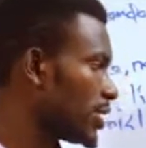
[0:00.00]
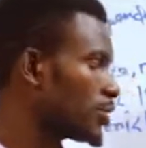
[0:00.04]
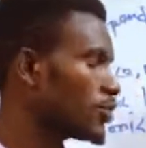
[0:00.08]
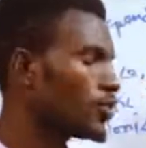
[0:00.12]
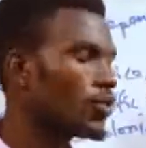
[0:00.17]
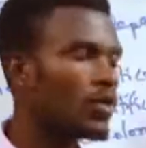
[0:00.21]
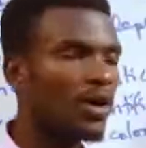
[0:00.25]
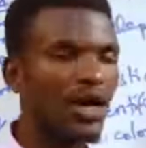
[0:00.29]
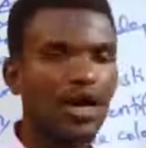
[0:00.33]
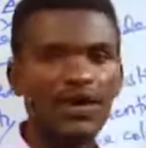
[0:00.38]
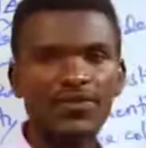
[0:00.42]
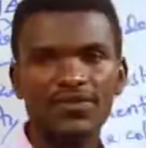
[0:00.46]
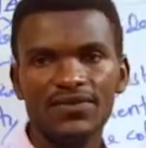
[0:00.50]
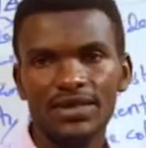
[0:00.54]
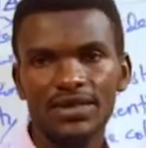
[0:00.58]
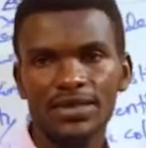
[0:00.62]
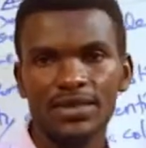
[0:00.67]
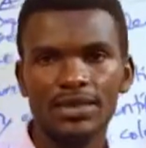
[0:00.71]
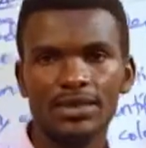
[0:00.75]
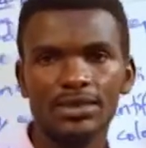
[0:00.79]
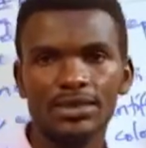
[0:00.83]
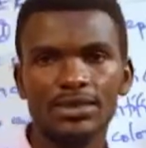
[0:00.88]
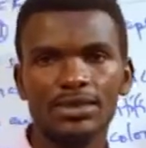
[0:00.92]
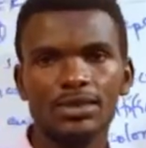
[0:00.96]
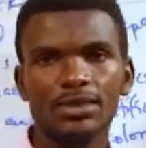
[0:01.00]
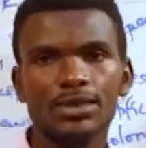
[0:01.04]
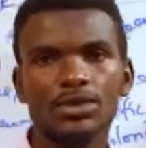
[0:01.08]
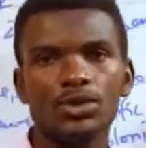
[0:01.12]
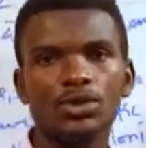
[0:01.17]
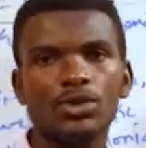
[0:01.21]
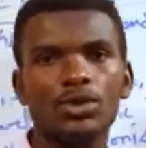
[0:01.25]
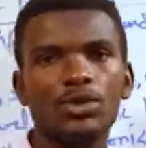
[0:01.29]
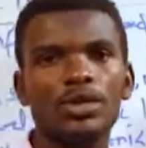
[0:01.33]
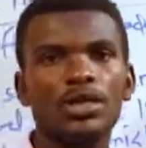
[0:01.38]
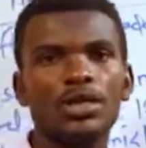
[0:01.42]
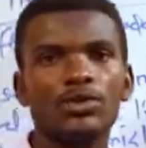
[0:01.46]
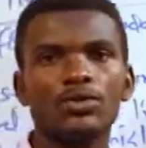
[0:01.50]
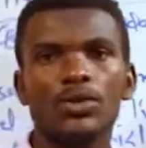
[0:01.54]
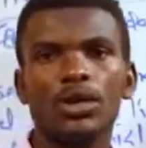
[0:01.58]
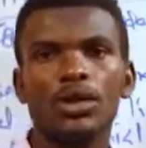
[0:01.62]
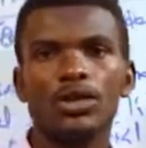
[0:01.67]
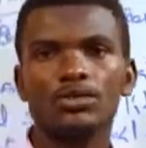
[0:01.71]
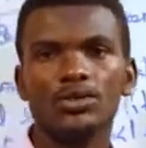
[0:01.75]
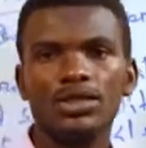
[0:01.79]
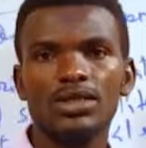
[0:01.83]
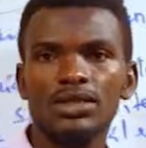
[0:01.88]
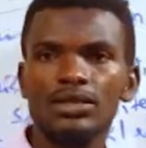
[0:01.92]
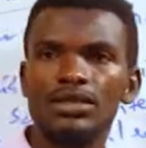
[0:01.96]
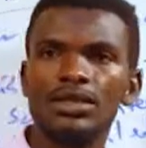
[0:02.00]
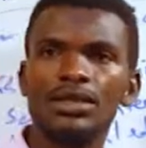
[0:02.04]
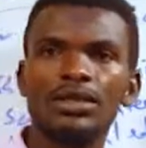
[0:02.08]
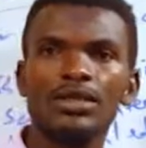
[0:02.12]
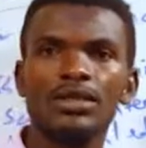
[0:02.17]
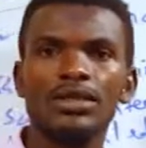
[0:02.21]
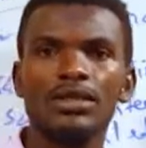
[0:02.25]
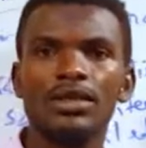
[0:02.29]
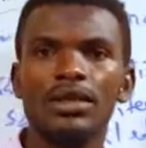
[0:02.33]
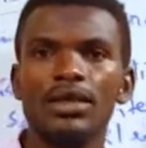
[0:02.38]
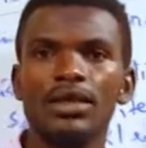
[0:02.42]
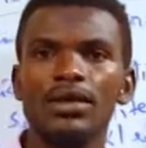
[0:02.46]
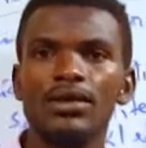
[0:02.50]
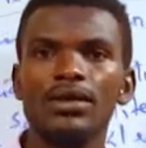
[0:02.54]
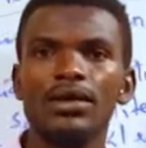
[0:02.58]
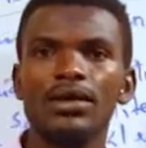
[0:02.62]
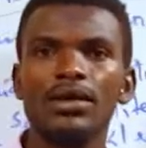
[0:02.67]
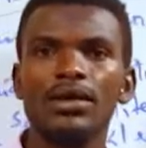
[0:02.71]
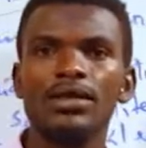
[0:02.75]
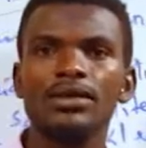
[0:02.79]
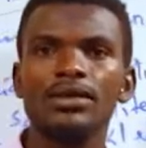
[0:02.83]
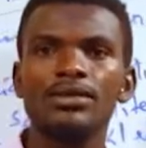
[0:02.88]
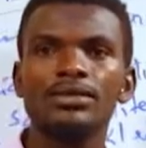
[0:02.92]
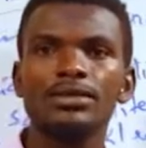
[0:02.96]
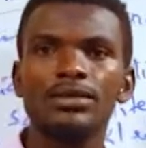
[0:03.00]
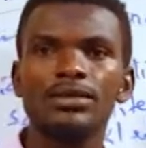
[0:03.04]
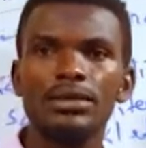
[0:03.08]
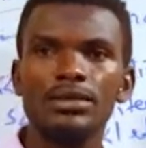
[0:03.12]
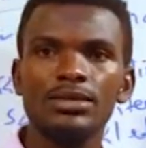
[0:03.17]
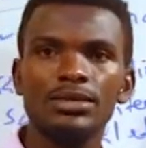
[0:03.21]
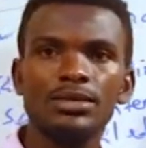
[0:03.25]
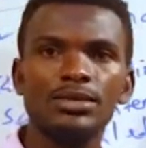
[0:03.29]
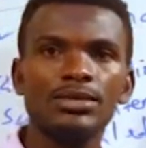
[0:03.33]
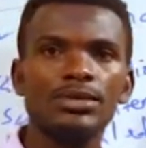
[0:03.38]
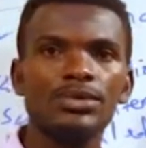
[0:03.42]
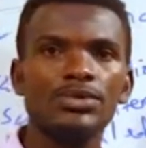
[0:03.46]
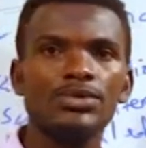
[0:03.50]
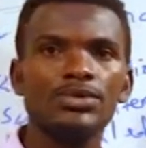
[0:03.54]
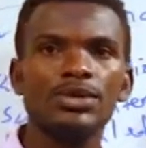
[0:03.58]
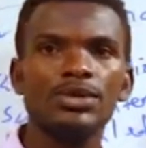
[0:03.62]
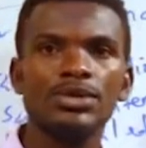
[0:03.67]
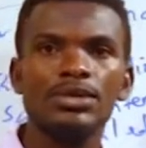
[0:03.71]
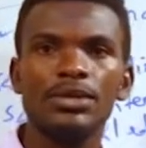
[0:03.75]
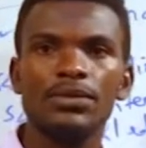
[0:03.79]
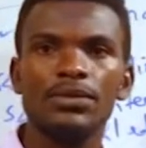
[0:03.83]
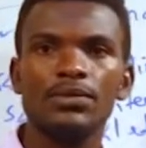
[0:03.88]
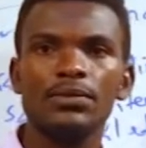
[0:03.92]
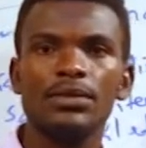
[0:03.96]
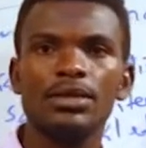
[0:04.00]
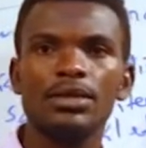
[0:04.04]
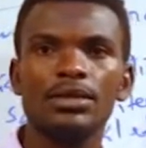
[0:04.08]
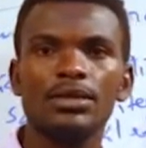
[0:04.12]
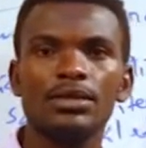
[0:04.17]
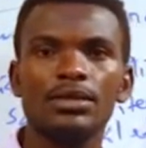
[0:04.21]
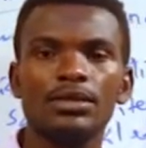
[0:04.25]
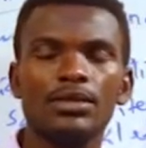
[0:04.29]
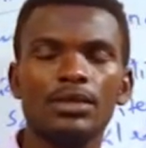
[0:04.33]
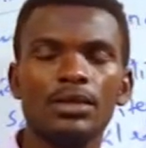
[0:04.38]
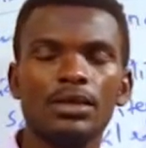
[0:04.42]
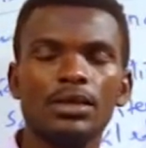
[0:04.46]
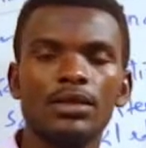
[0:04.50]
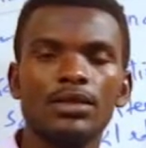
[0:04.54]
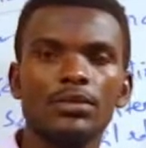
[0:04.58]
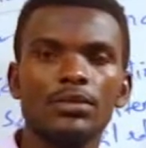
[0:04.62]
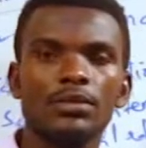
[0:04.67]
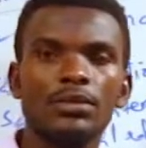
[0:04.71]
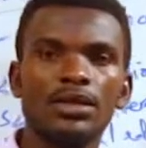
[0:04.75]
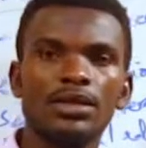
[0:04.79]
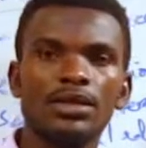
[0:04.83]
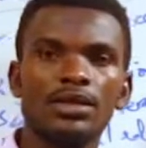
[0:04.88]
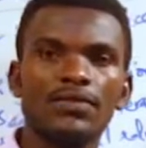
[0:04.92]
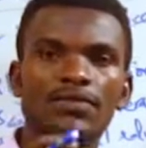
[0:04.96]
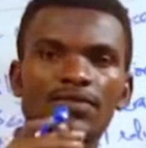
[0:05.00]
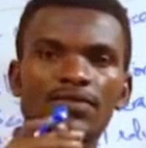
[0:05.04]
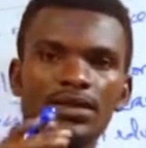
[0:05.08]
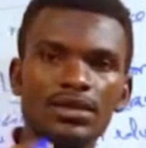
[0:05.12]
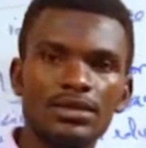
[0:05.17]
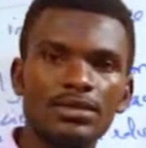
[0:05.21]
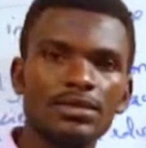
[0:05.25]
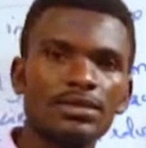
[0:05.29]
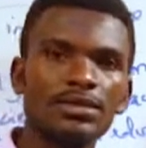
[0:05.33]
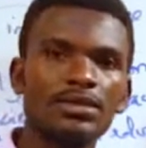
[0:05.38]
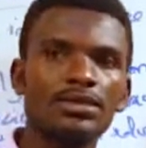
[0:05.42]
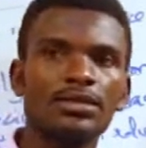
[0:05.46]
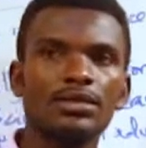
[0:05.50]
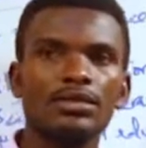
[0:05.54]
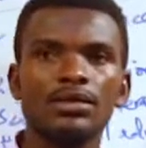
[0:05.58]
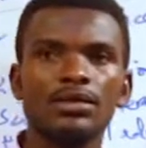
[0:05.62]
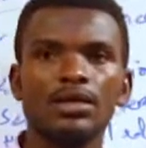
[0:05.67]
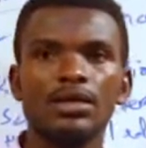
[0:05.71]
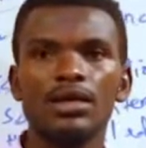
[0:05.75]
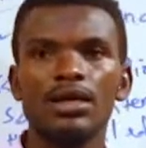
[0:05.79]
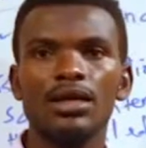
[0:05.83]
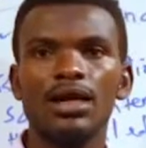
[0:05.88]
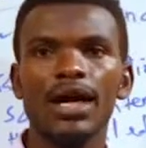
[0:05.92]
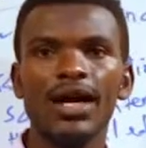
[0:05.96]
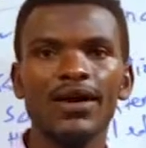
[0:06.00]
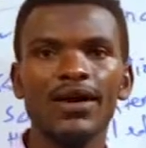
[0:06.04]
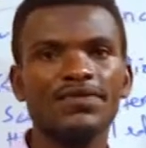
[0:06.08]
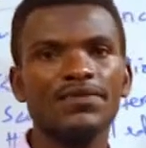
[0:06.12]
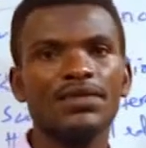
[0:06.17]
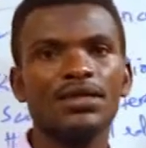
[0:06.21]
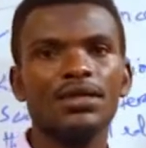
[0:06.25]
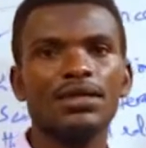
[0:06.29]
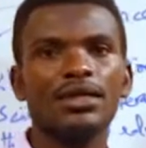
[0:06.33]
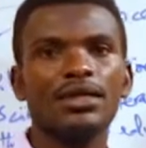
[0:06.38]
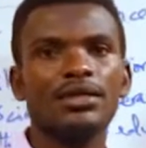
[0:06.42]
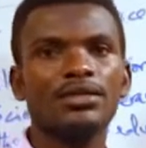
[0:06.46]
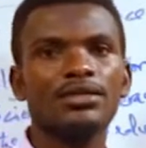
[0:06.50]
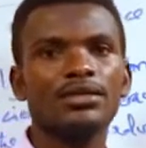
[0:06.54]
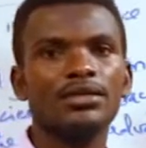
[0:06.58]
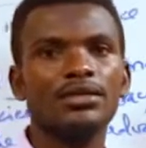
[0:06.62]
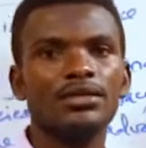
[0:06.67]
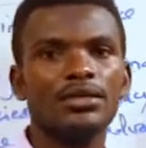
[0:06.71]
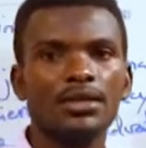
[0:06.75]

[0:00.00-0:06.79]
to Africans in order to countercheck the diseases which have been facing the African